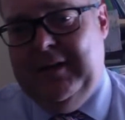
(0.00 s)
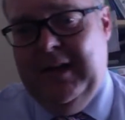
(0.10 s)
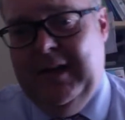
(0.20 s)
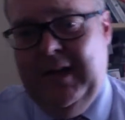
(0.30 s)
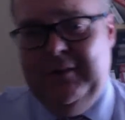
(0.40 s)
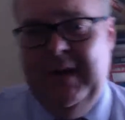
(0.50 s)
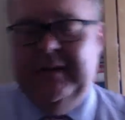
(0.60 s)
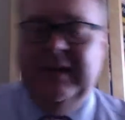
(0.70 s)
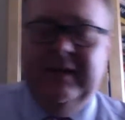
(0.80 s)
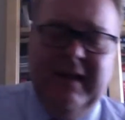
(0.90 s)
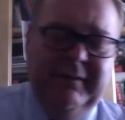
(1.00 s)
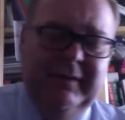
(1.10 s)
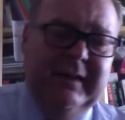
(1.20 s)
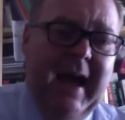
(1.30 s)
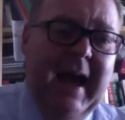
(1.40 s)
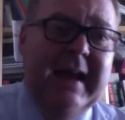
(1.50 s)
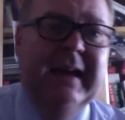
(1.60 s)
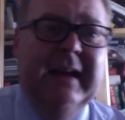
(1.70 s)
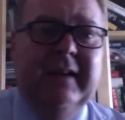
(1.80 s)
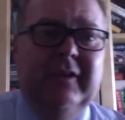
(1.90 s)
finished their last maths exam
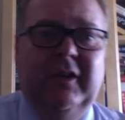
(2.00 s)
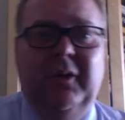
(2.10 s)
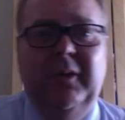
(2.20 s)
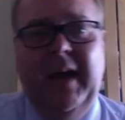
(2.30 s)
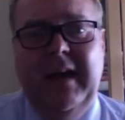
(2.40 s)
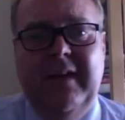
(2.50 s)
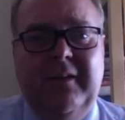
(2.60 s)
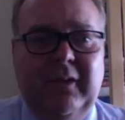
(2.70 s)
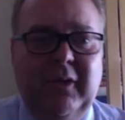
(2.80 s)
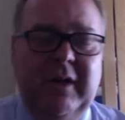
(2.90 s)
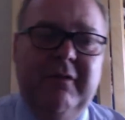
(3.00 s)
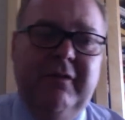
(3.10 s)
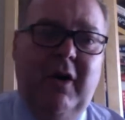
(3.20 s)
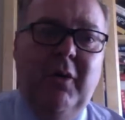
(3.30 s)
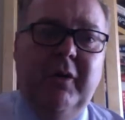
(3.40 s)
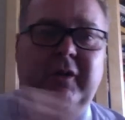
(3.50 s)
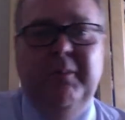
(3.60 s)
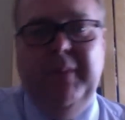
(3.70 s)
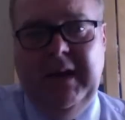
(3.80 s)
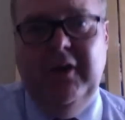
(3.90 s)
today, so they're looking
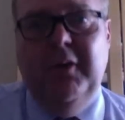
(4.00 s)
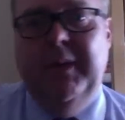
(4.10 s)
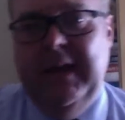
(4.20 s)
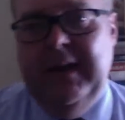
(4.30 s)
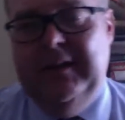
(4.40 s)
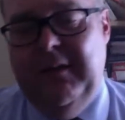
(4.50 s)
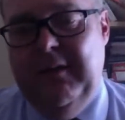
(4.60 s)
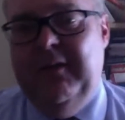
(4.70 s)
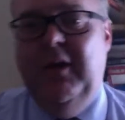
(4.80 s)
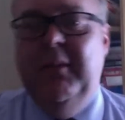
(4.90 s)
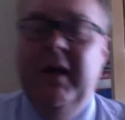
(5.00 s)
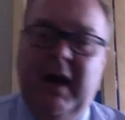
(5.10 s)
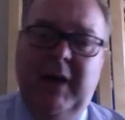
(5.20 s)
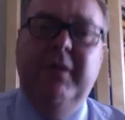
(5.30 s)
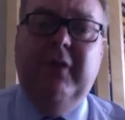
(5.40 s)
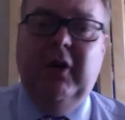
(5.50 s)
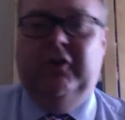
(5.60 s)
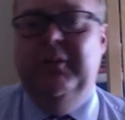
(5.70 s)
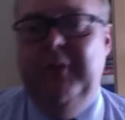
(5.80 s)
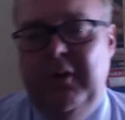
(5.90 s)
forward to picking up a year 7 form. And we've
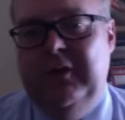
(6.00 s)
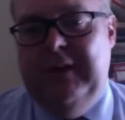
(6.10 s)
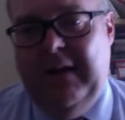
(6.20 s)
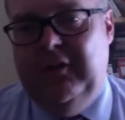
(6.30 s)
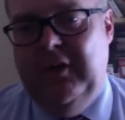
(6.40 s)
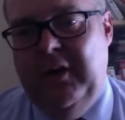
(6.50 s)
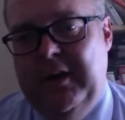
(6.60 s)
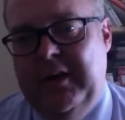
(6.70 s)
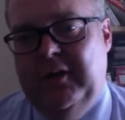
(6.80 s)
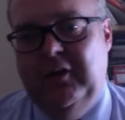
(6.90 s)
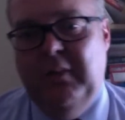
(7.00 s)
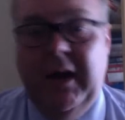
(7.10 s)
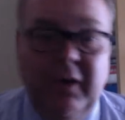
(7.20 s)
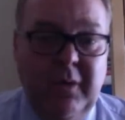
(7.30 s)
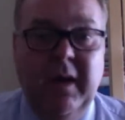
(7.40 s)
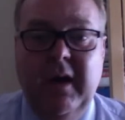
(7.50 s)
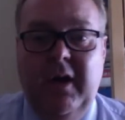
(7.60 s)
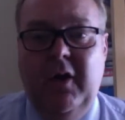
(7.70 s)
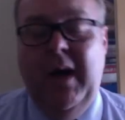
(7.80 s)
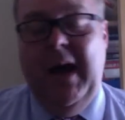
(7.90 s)
got some new staff joining us as well
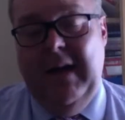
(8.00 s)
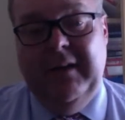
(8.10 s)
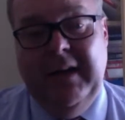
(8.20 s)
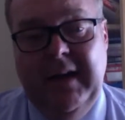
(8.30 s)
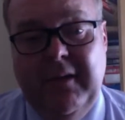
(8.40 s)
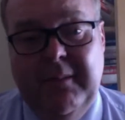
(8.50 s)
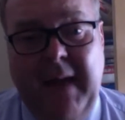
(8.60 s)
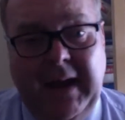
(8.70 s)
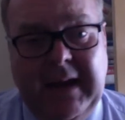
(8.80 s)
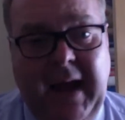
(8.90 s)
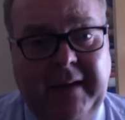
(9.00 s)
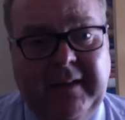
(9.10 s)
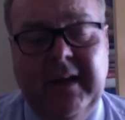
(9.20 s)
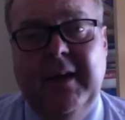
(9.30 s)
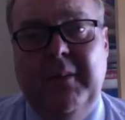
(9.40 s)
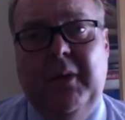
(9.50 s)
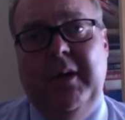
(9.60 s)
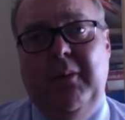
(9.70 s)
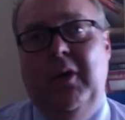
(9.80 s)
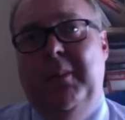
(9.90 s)
who I haven't even met yet,
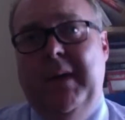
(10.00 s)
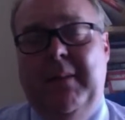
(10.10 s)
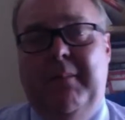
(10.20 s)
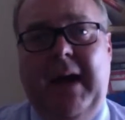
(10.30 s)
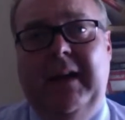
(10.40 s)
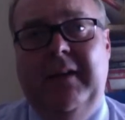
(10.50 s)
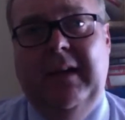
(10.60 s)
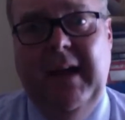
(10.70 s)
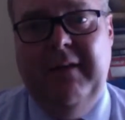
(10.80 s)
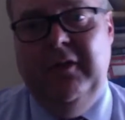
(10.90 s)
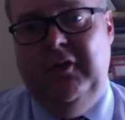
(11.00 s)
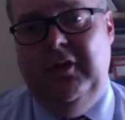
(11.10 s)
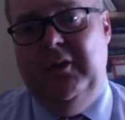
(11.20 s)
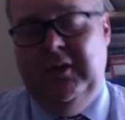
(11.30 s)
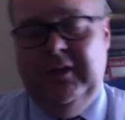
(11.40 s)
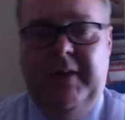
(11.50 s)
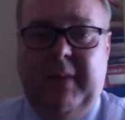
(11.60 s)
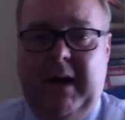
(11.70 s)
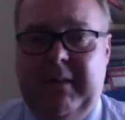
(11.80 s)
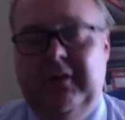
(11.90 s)
but it will be a band of 11 tutors led
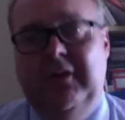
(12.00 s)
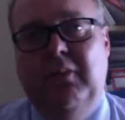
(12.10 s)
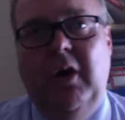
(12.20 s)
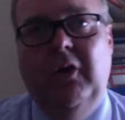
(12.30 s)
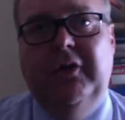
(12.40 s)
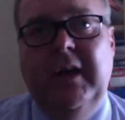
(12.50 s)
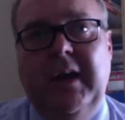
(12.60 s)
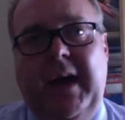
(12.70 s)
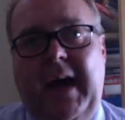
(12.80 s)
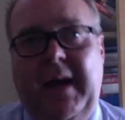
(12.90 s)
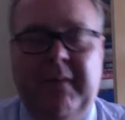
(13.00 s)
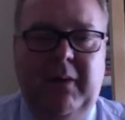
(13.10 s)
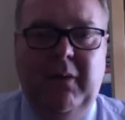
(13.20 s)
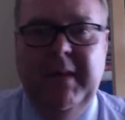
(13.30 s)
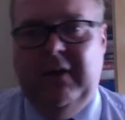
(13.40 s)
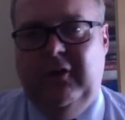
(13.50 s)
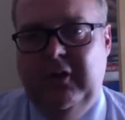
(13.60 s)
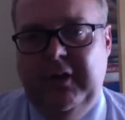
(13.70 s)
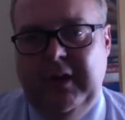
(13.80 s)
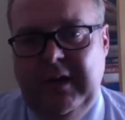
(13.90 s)
by Mrs. Walsh, and we'll make
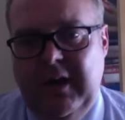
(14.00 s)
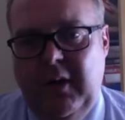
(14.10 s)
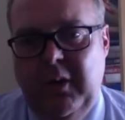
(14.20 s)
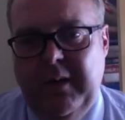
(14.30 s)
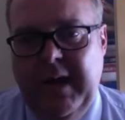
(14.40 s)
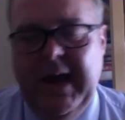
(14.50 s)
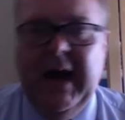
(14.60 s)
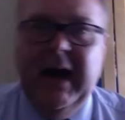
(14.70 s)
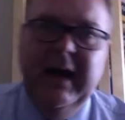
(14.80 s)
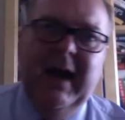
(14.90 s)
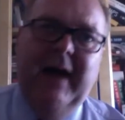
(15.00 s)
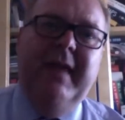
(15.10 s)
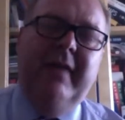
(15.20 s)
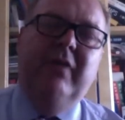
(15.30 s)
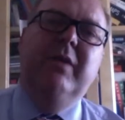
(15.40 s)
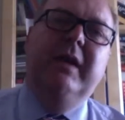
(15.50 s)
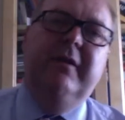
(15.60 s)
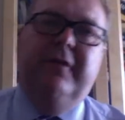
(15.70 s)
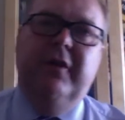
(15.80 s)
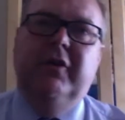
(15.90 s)
sure that you know who they are, and they're the really
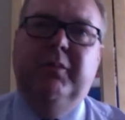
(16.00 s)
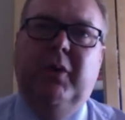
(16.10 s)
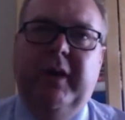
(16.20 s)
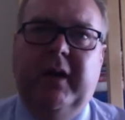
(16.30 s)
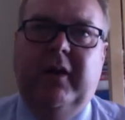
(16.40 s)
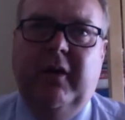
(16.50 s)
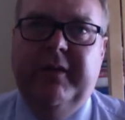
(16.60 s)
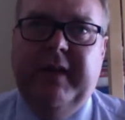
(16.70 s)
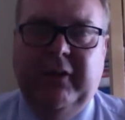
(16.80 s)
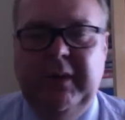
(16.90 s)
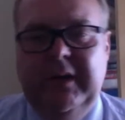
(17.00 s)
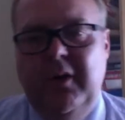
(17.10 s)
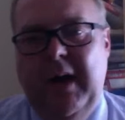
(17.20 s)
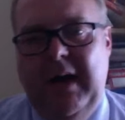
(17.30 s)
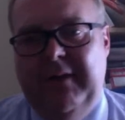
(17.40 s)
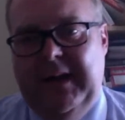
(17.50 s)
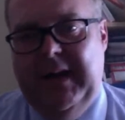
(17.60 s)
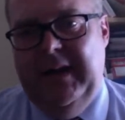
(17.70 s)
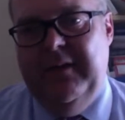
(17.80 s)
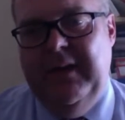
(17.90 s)
first point of contact. We do have a
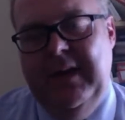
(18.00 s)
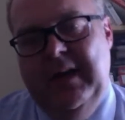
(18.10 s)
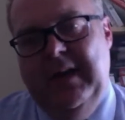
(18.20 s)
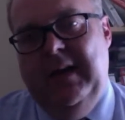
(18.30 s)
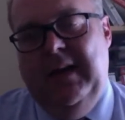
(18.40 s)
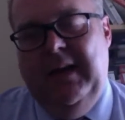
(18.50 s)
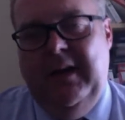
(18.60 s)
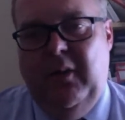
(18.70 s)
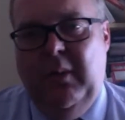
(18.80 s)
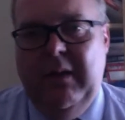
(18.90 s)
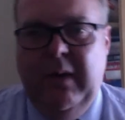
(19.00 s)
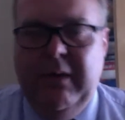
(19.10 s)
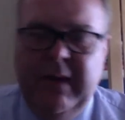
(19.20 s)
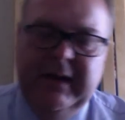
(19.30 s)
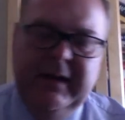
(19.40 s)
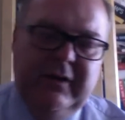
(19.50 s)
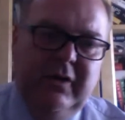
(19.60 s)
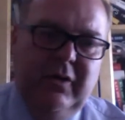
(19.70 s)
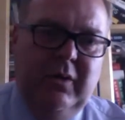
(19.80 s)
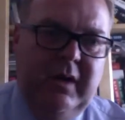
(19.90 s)
kind of we really
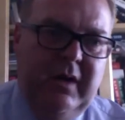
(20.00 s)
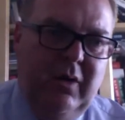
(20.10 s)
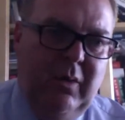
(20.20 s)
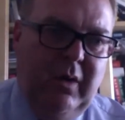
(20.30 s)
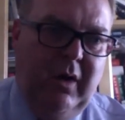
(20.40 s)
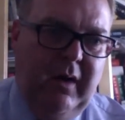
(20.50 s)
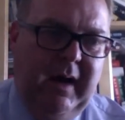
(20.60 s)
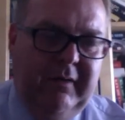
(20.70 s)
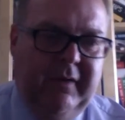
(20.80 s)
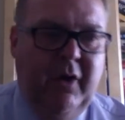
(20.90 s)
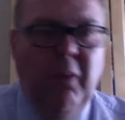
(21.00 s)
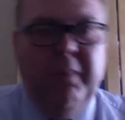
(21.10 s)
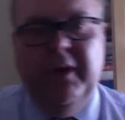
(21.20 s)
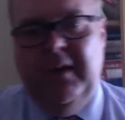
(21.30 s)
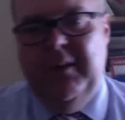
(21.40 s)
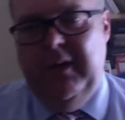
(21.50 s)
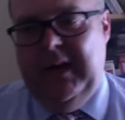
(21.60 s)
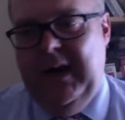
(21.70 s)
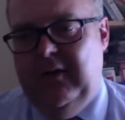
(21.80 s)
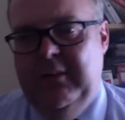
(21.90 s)
do have an open
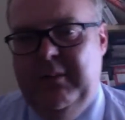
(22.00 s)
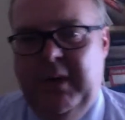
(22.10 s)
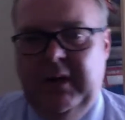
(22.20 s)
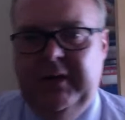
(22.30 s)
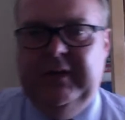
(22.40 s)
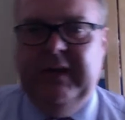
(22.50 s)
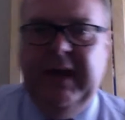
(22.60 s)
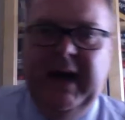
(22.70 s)
communication policy,